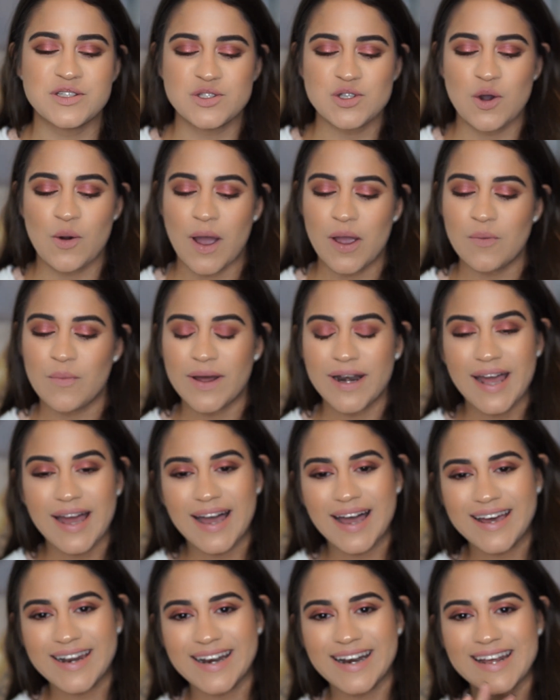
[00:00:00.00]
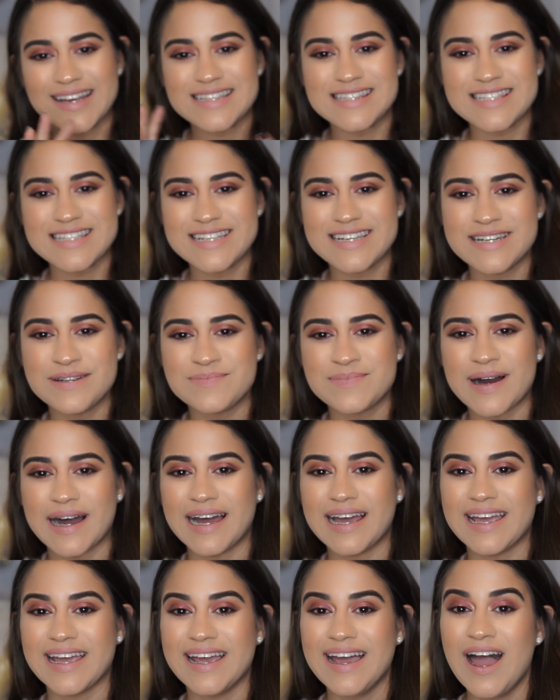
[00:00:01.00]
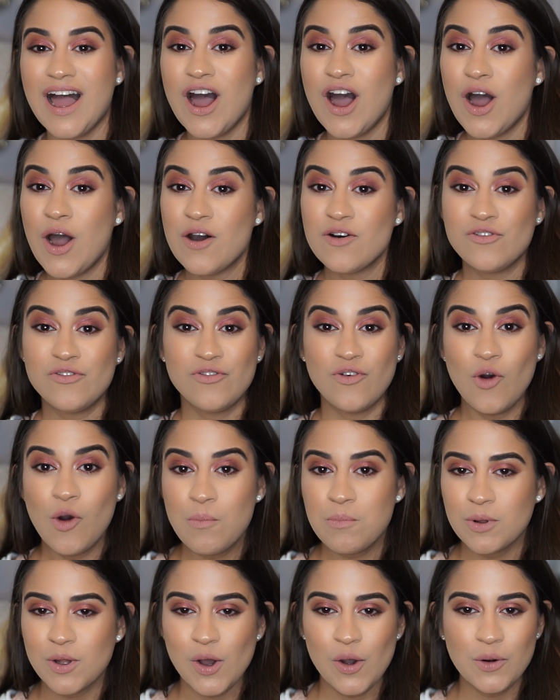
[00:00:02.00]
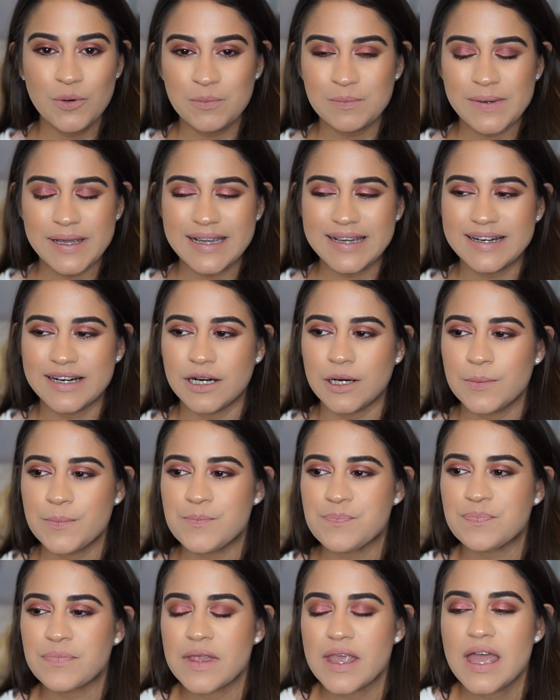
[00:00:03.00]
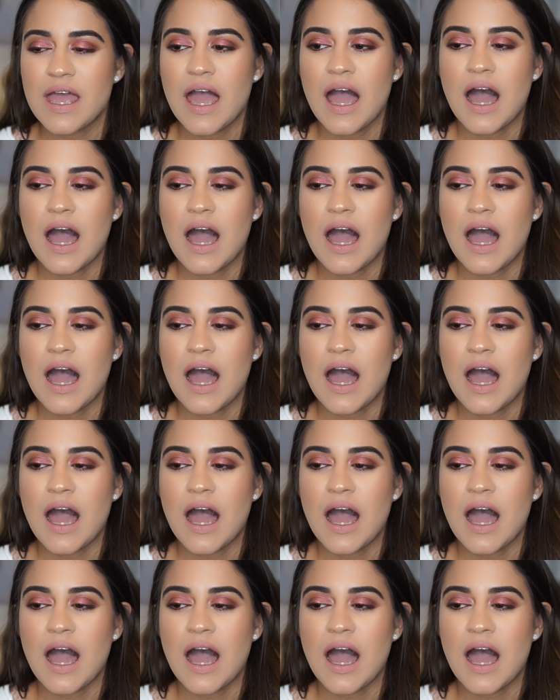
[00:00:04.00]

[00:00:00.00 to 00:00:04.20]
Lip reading: so I went ahead and I did my full-blown makeup.